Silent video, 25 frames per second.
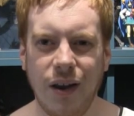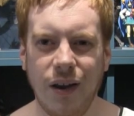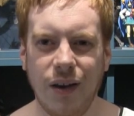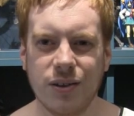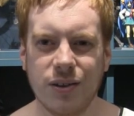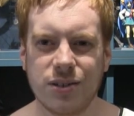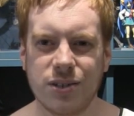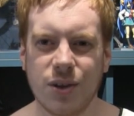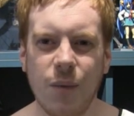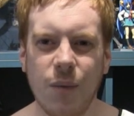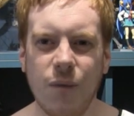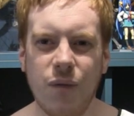
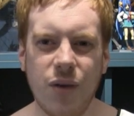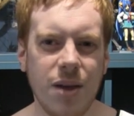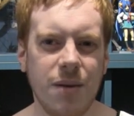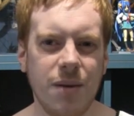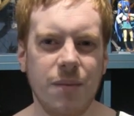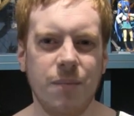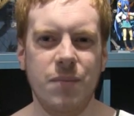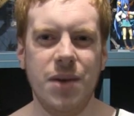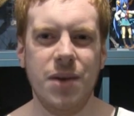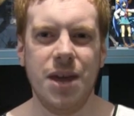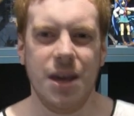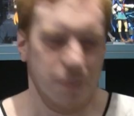
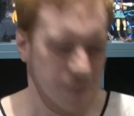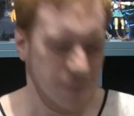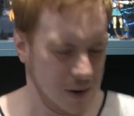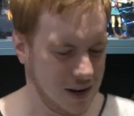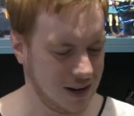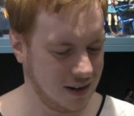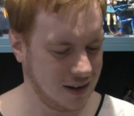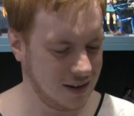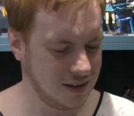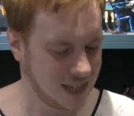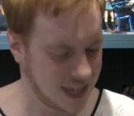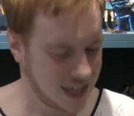something made
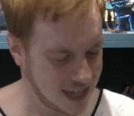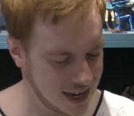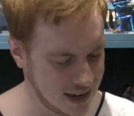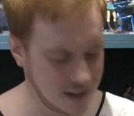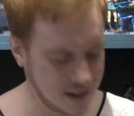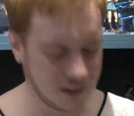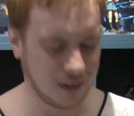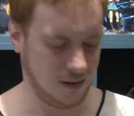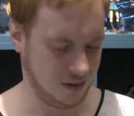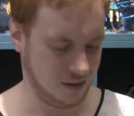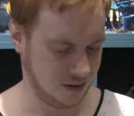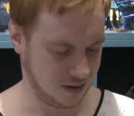me
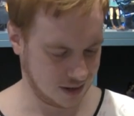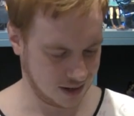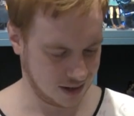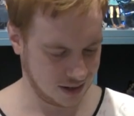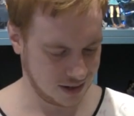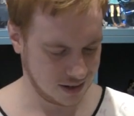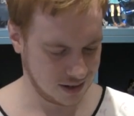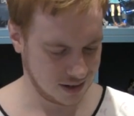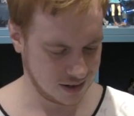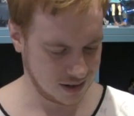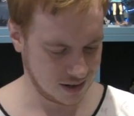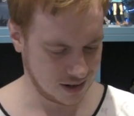giggle
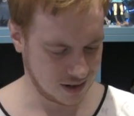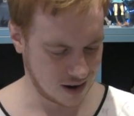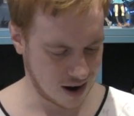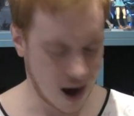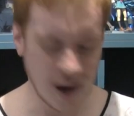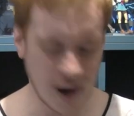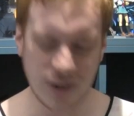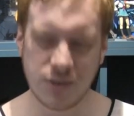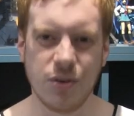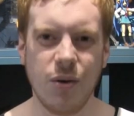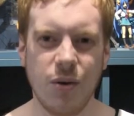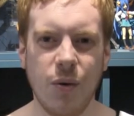and
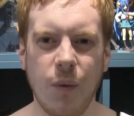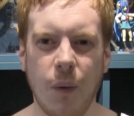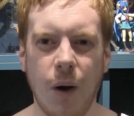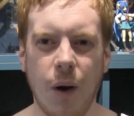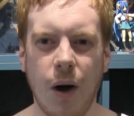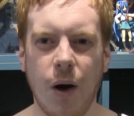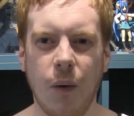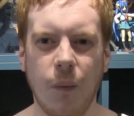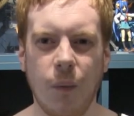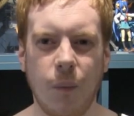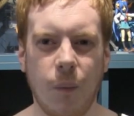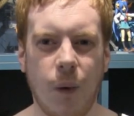I don't know
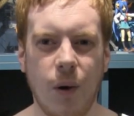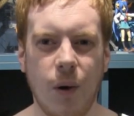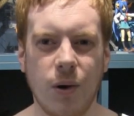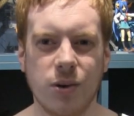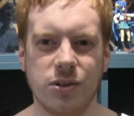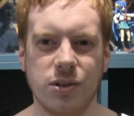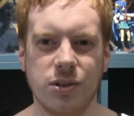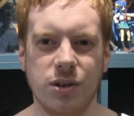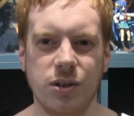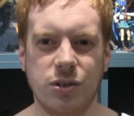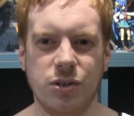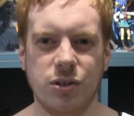what it
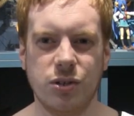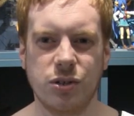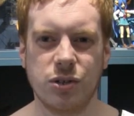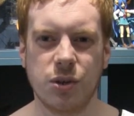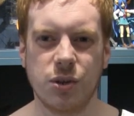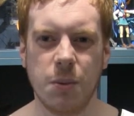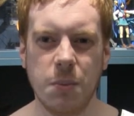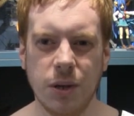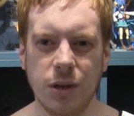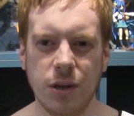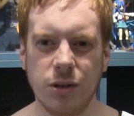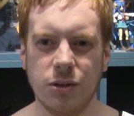was. It just,
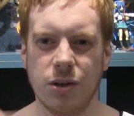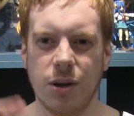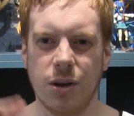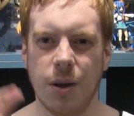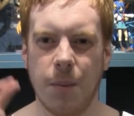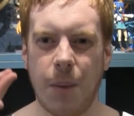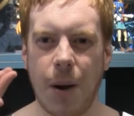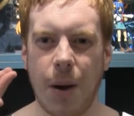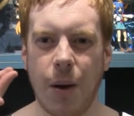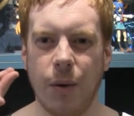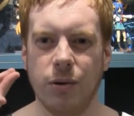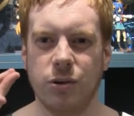something
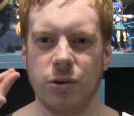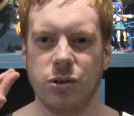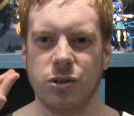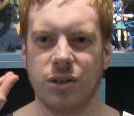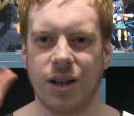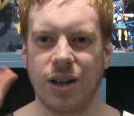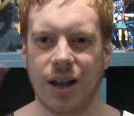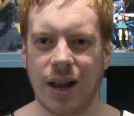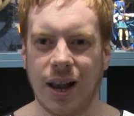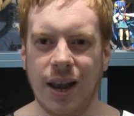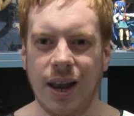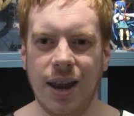about it
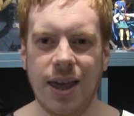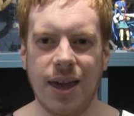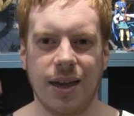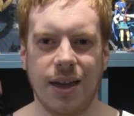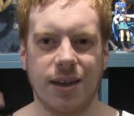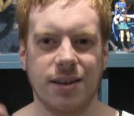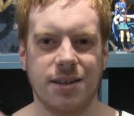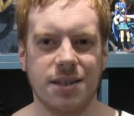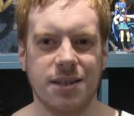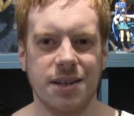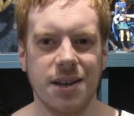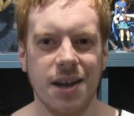just
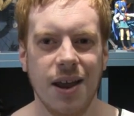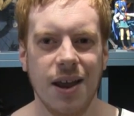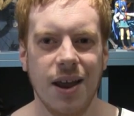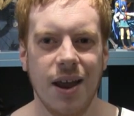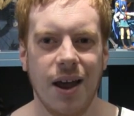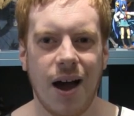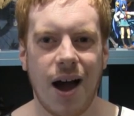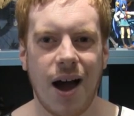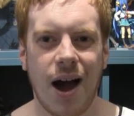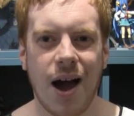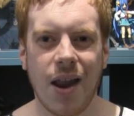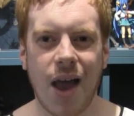clicked
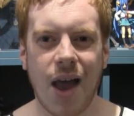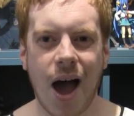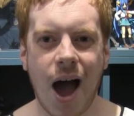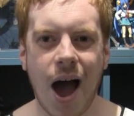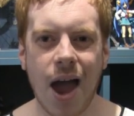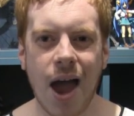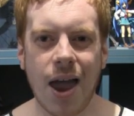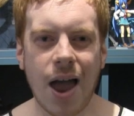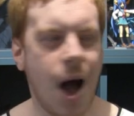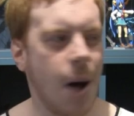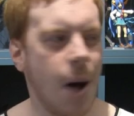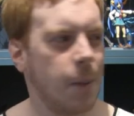and
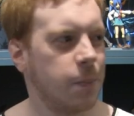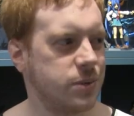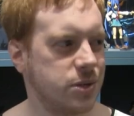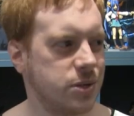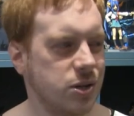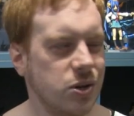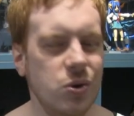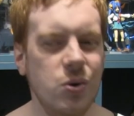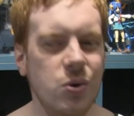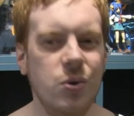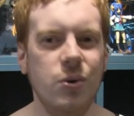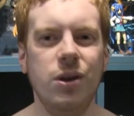I
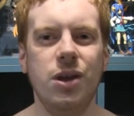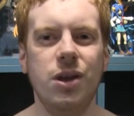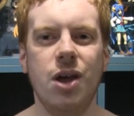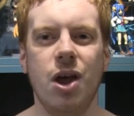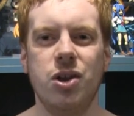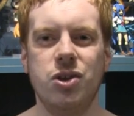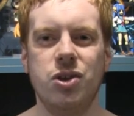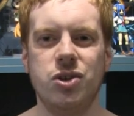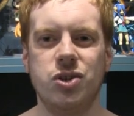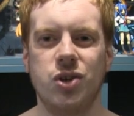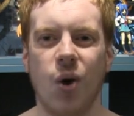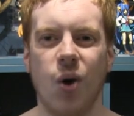absolutely
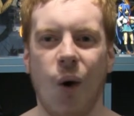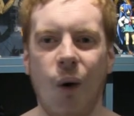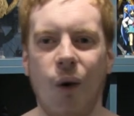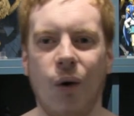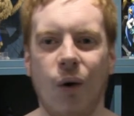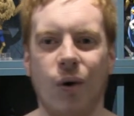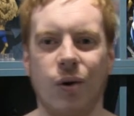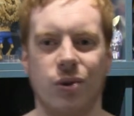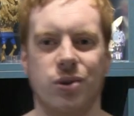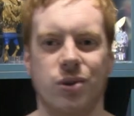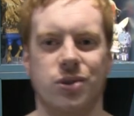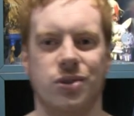
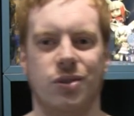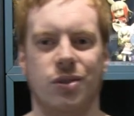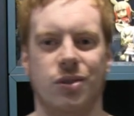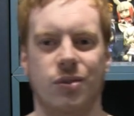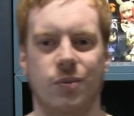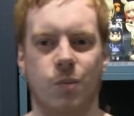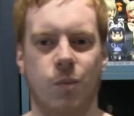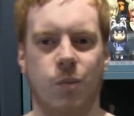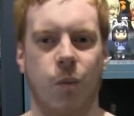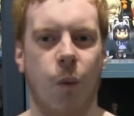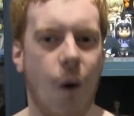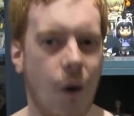adored
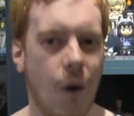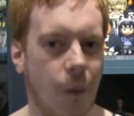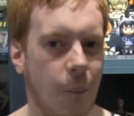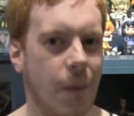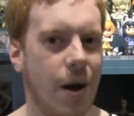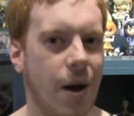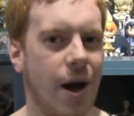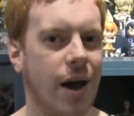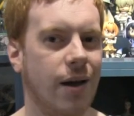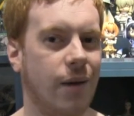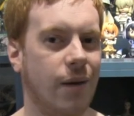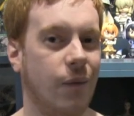what
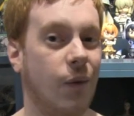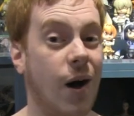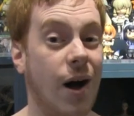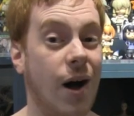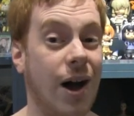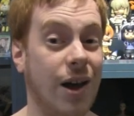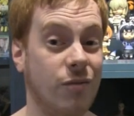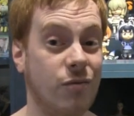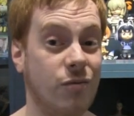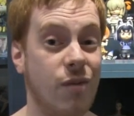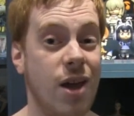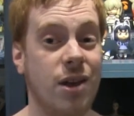
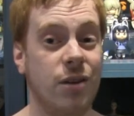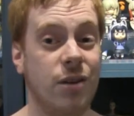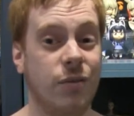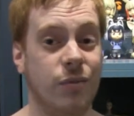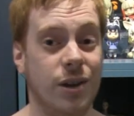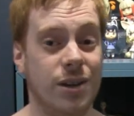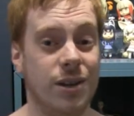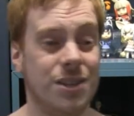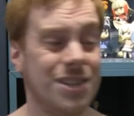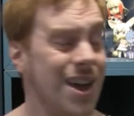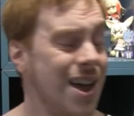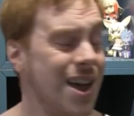I read of
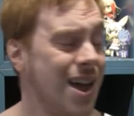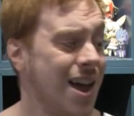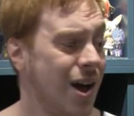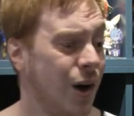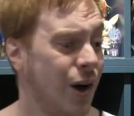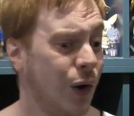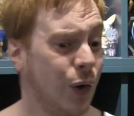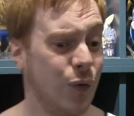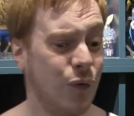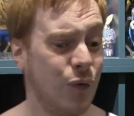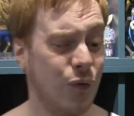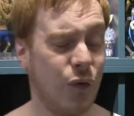it.
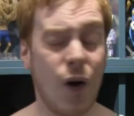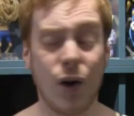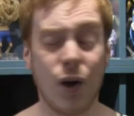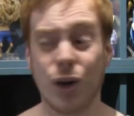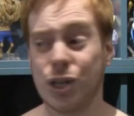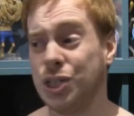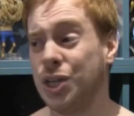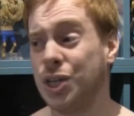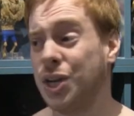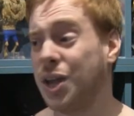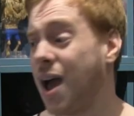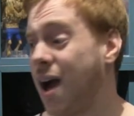
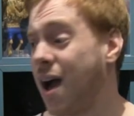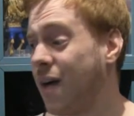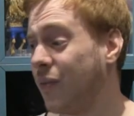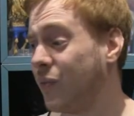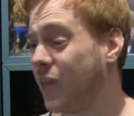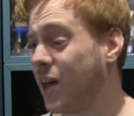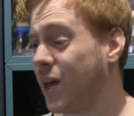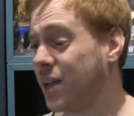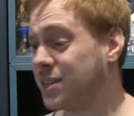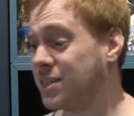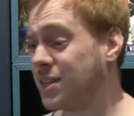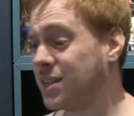Unfortunately, at
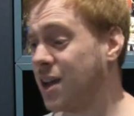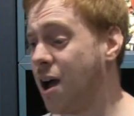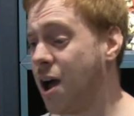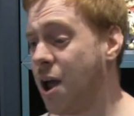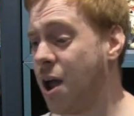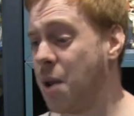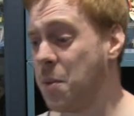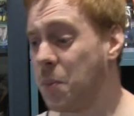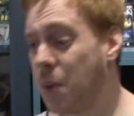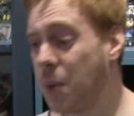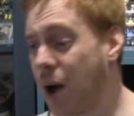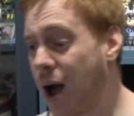that
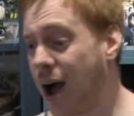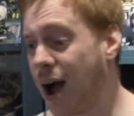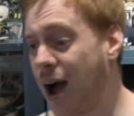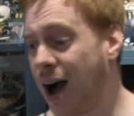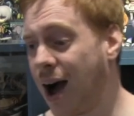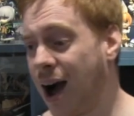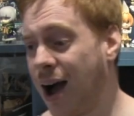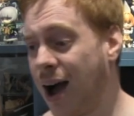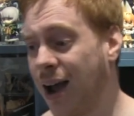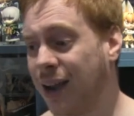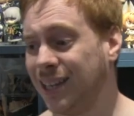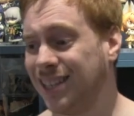time,
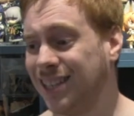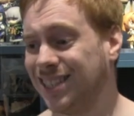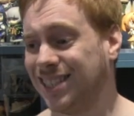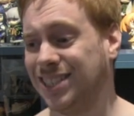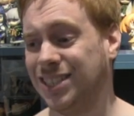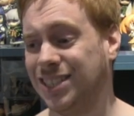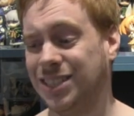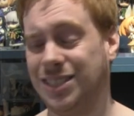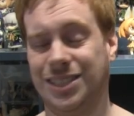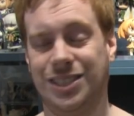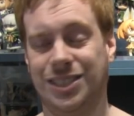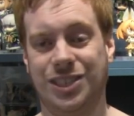I
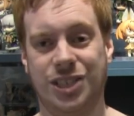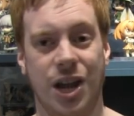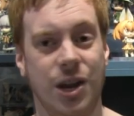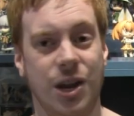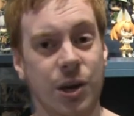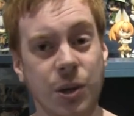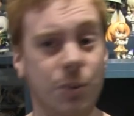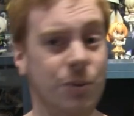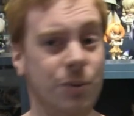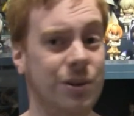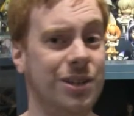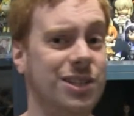
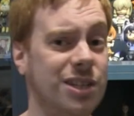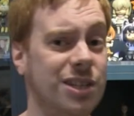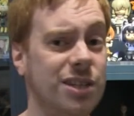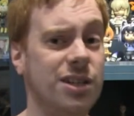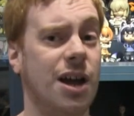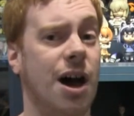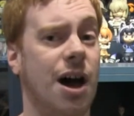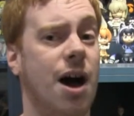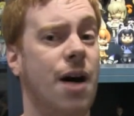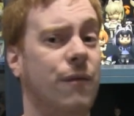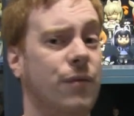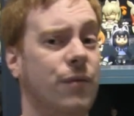genuinely
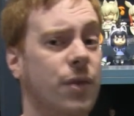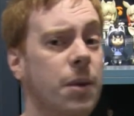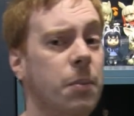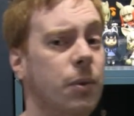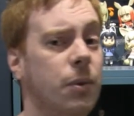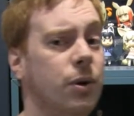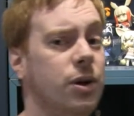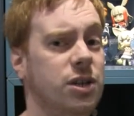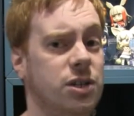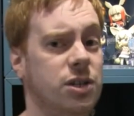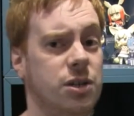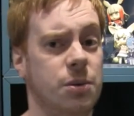didn't have the
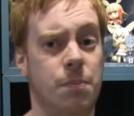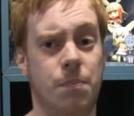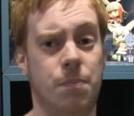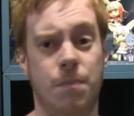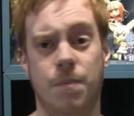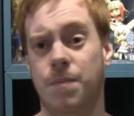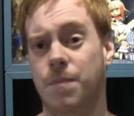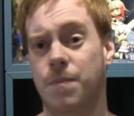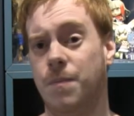money to